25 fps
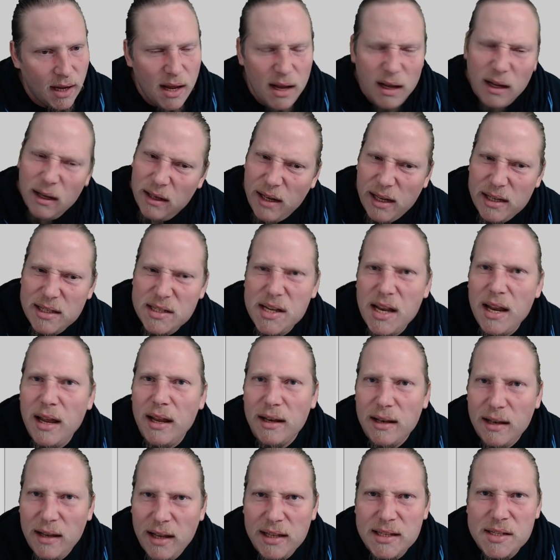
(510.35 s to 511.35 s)
And
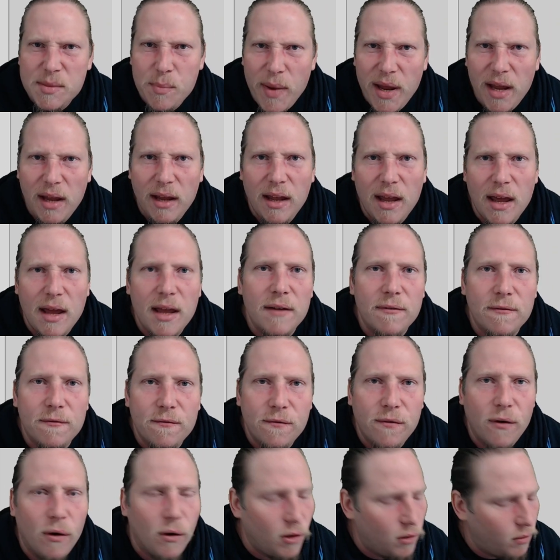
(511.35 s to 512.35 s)
let's make a
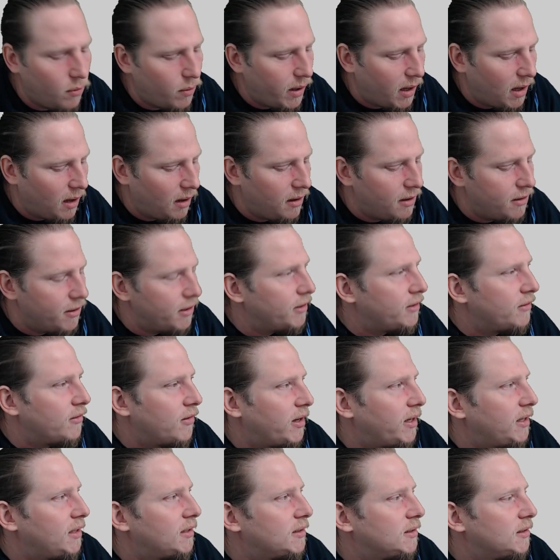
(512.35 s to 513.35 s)
follower alert,
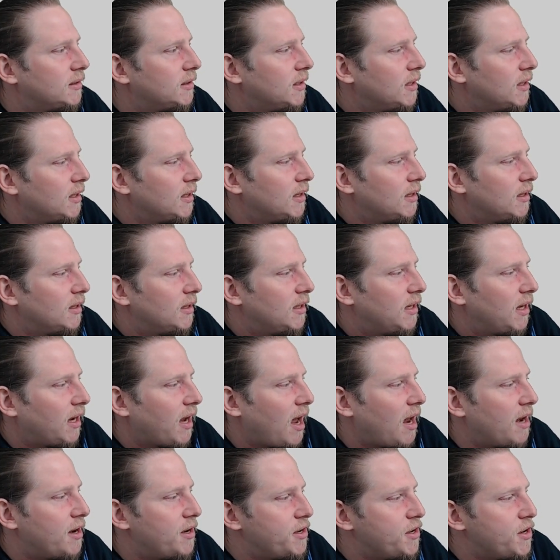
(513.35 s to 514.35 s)
right? Like
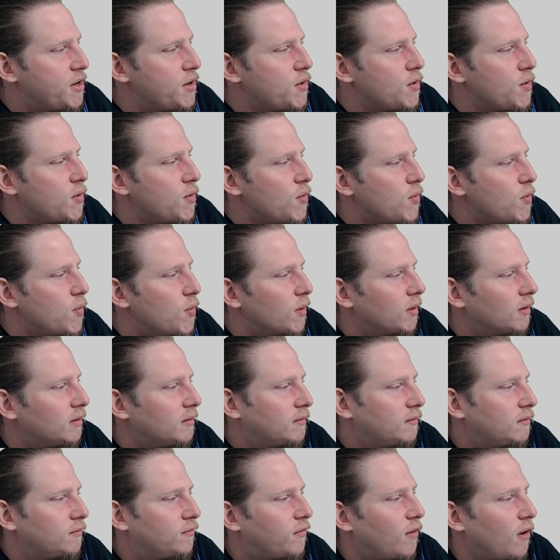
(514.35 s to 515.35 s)
a new
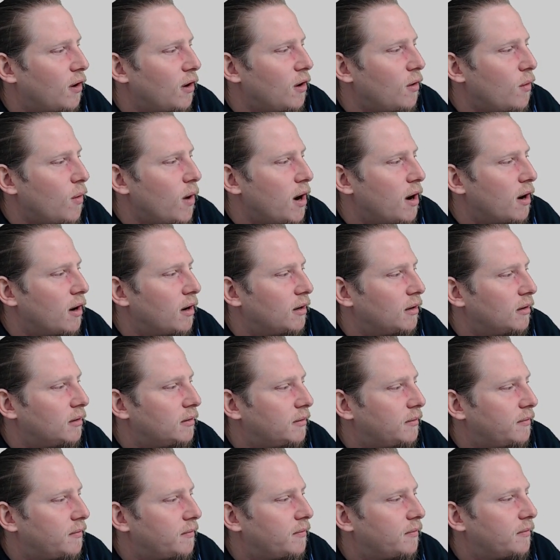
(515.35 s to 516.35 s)
follower.
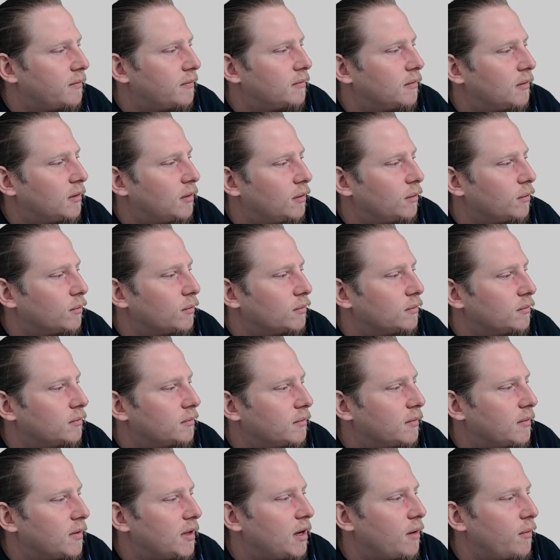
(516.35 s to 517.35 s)
Oh,
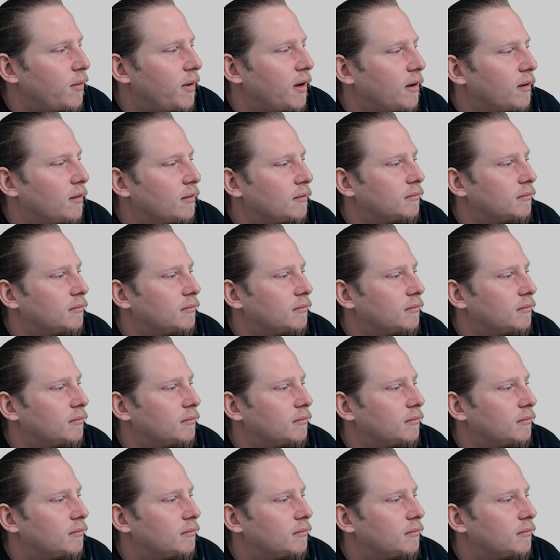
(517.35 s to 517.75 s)
there we go.